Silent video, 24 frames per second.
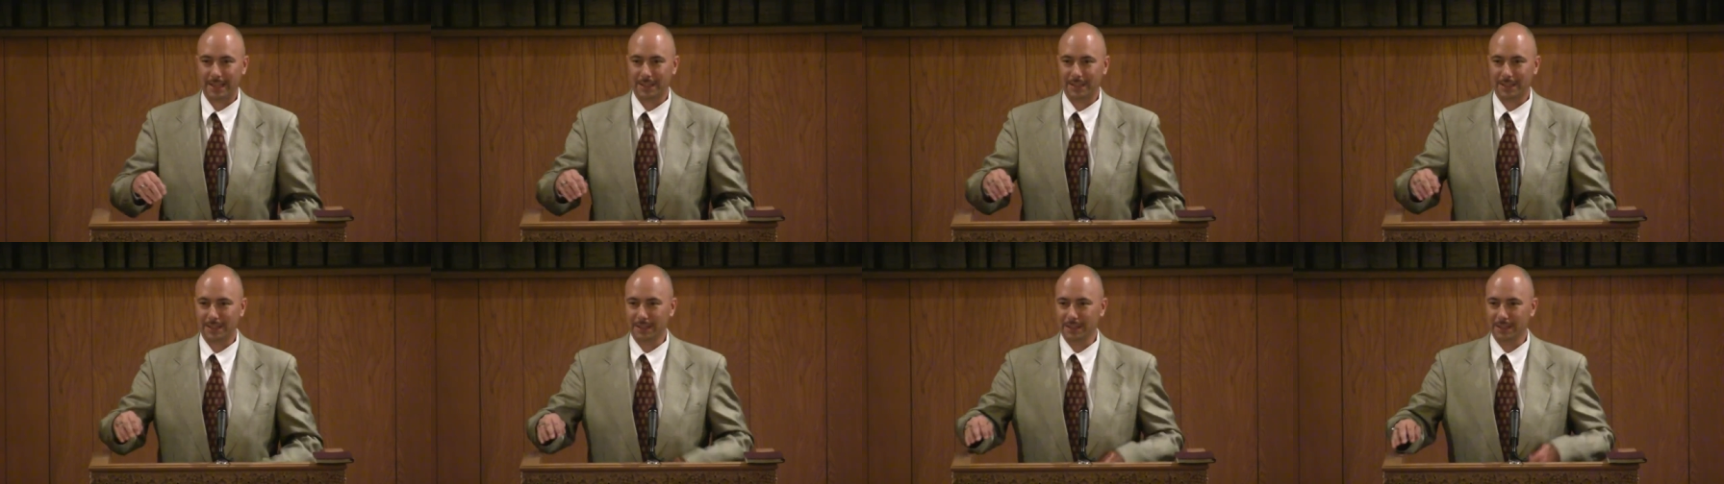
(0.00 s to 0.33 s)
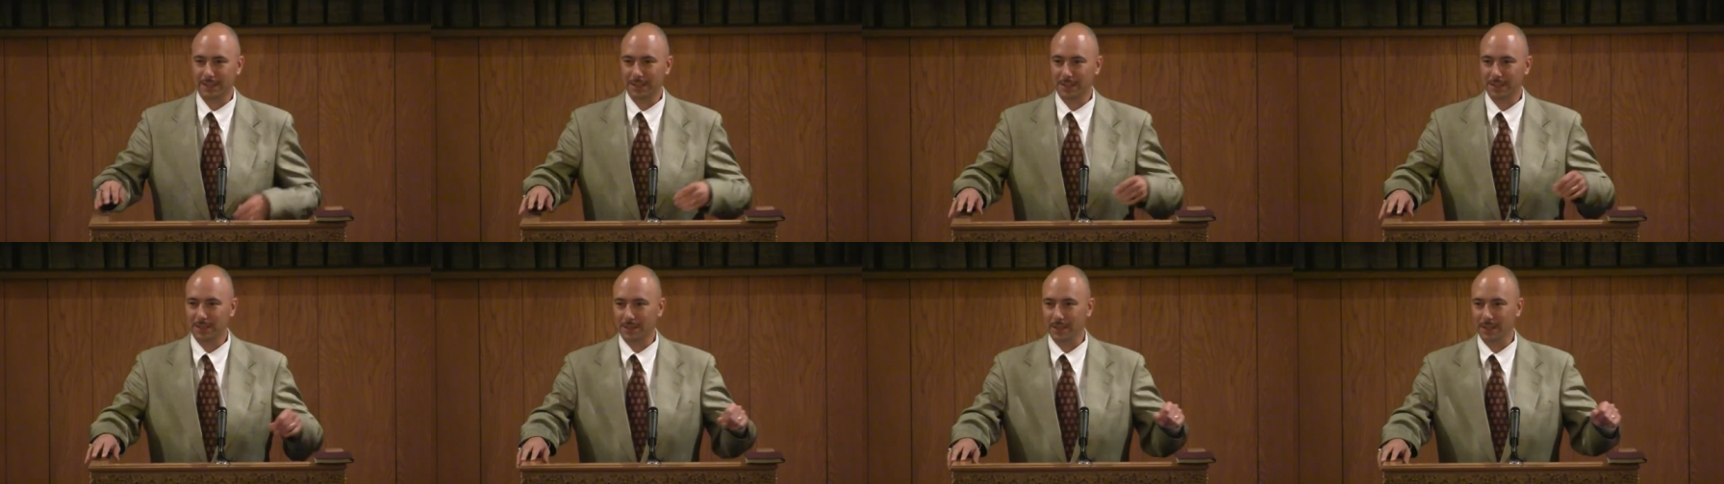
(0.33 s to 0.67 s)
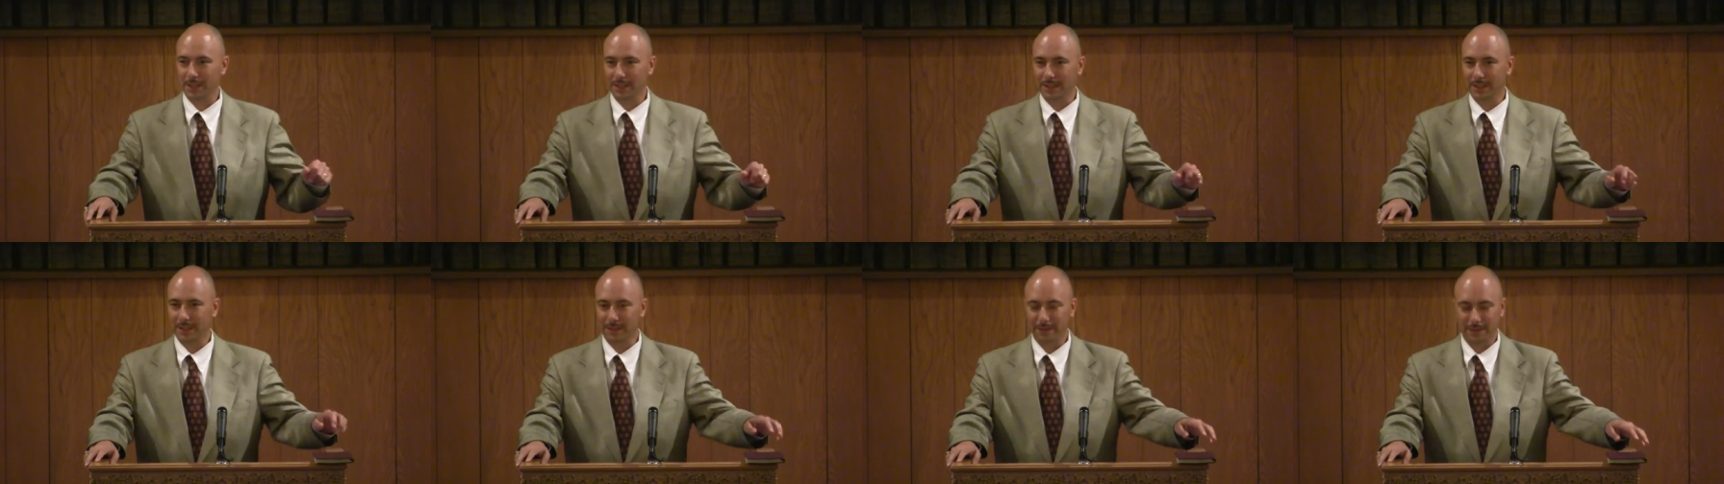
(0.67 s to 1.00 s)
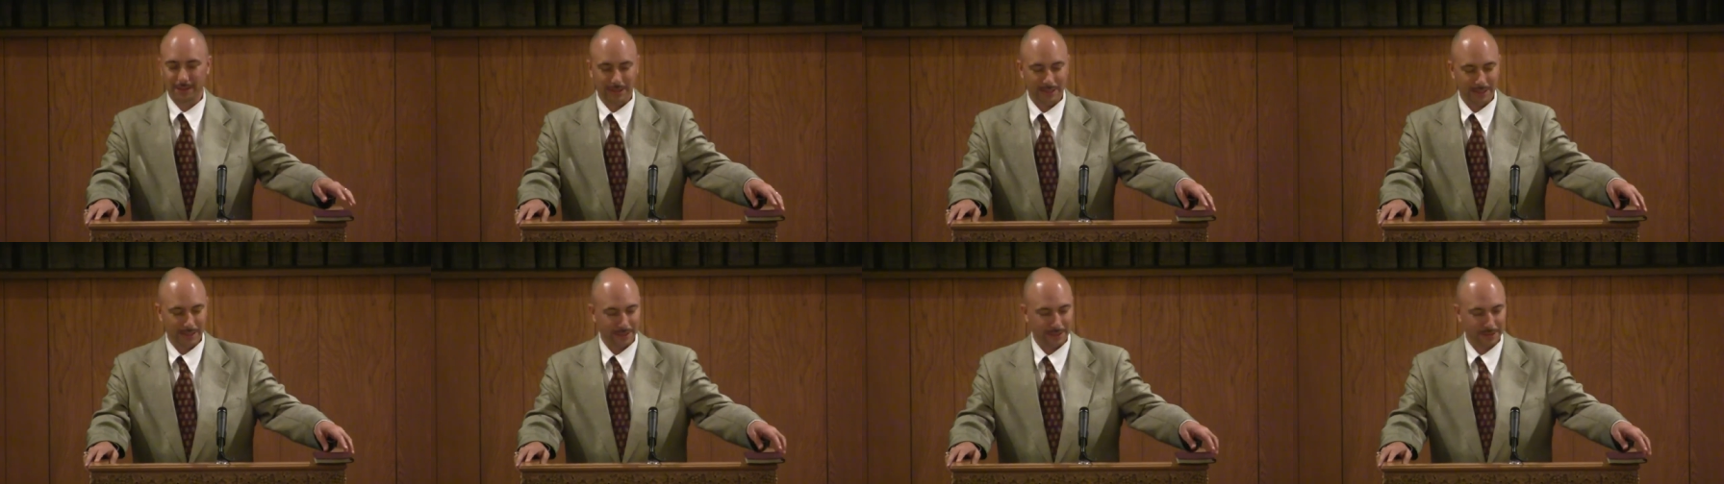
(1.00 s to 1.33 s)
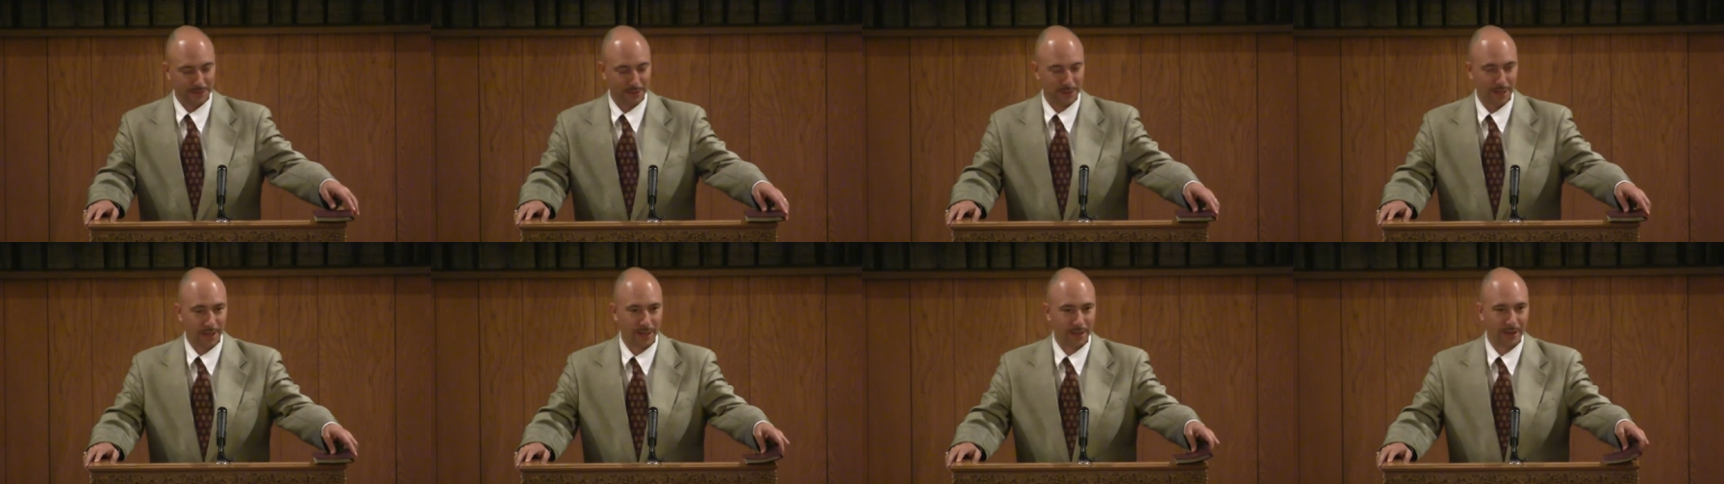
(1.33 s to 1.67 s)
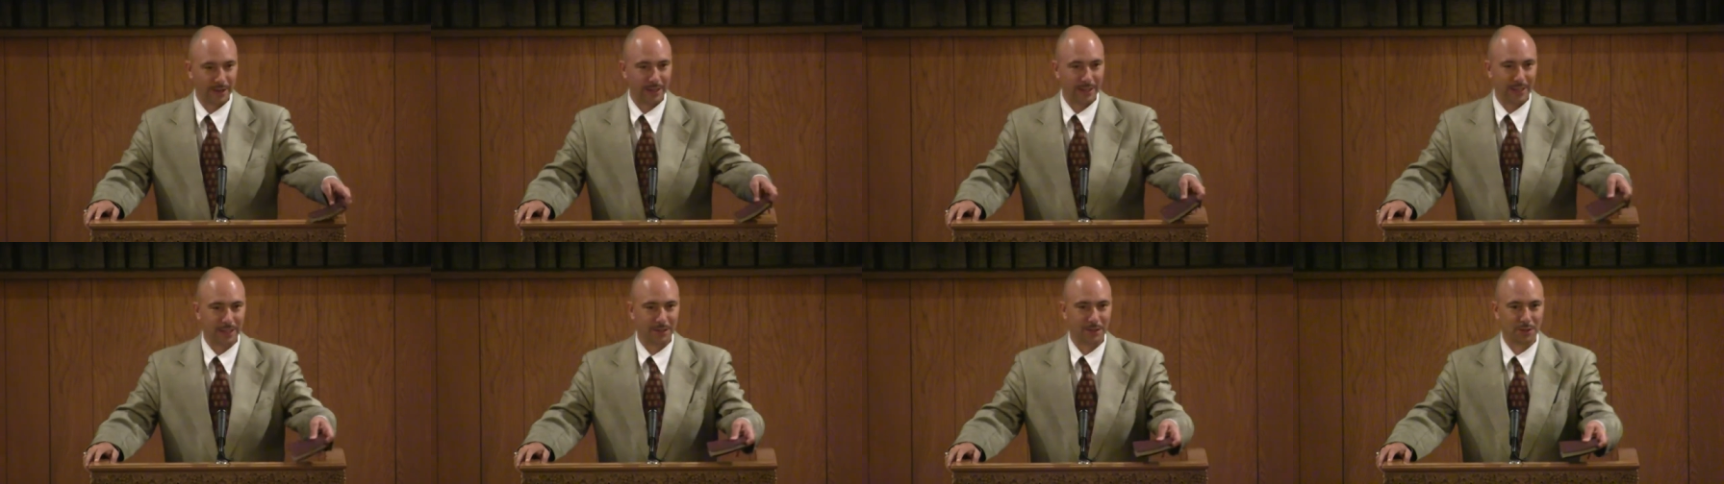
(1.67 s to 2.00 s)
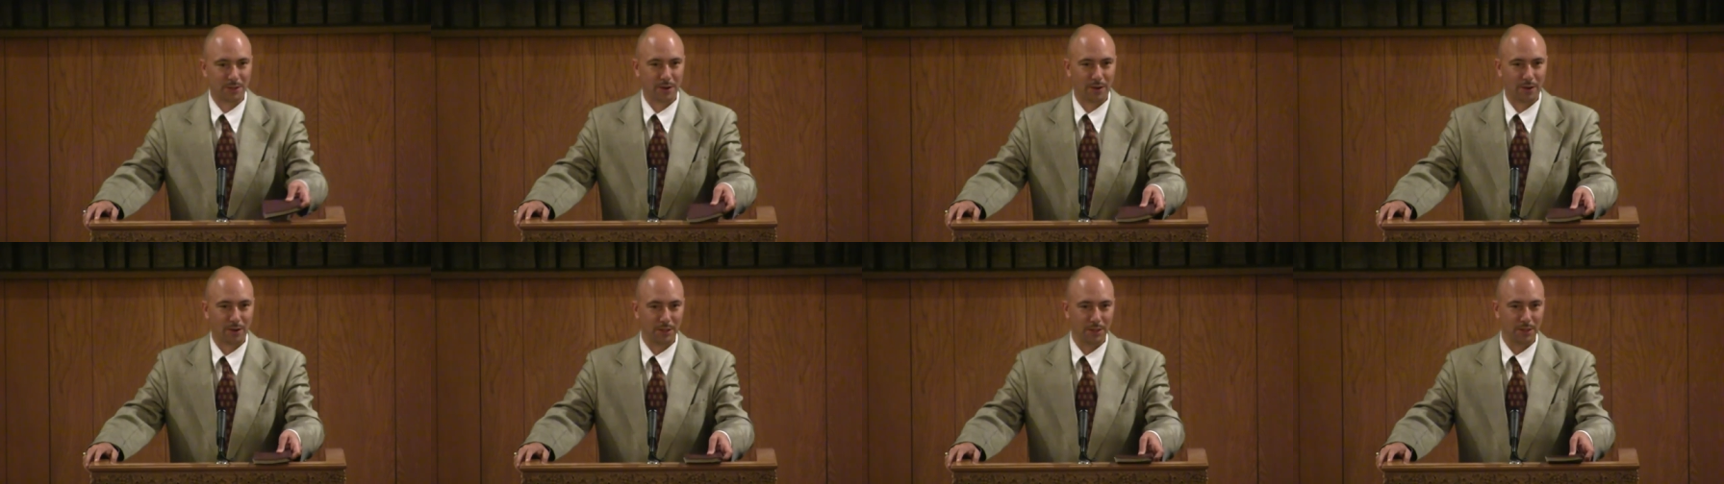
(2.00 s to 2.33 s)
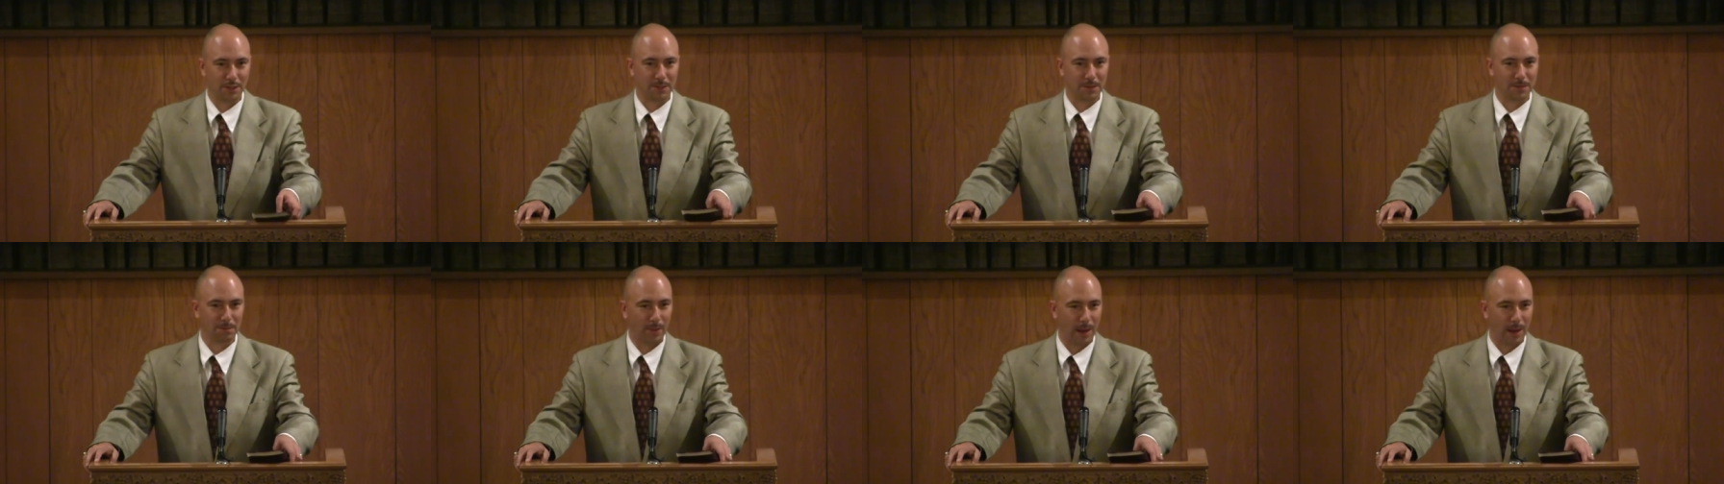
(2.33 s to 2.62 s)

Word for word: Uh, he said that Terry needs to start using